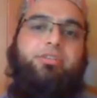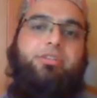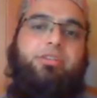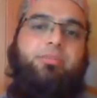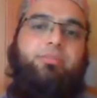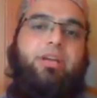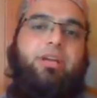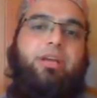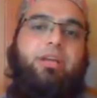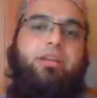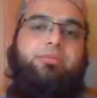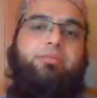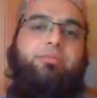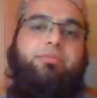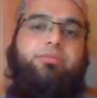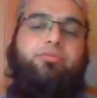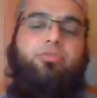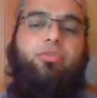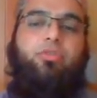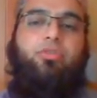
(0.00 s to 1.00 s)
Same mechanism
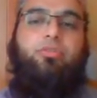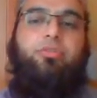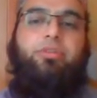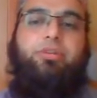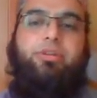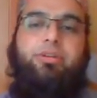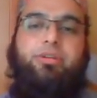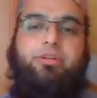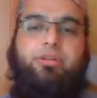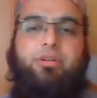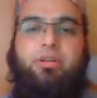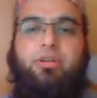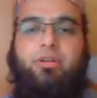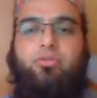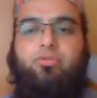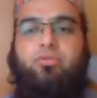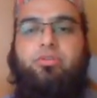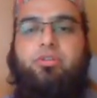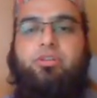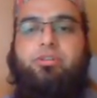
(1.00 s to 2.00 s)
is followed here.
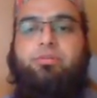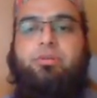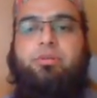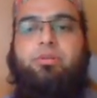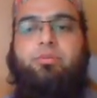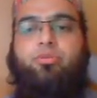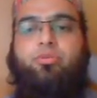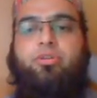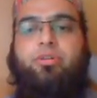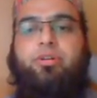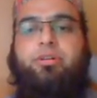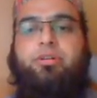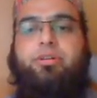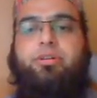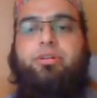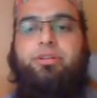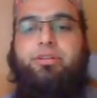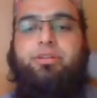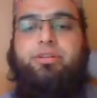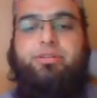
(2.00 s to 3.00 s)
So this will be the product
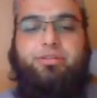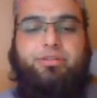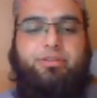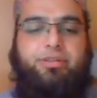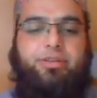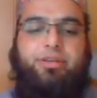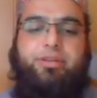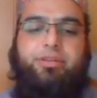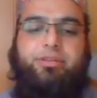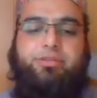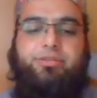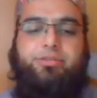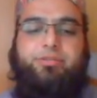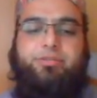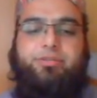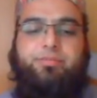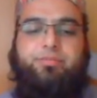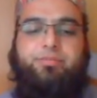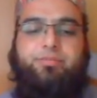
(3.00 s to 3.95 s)
in this case.